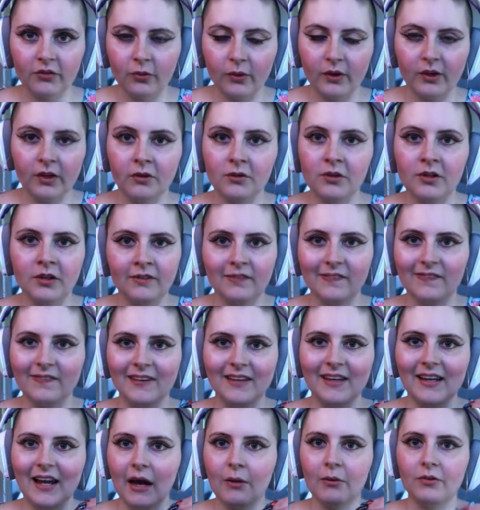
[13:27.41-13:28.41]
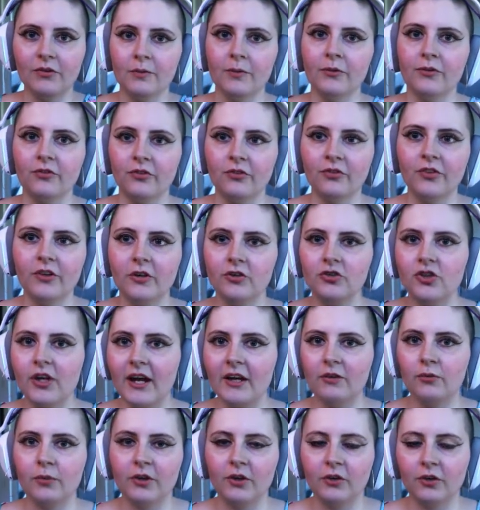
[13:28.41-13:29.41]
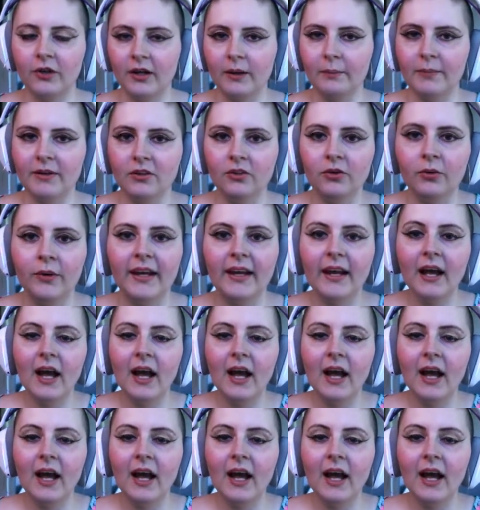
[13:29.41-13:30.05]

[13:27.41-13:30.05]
you can see how it's supposed to synergize, what you're going to be doing.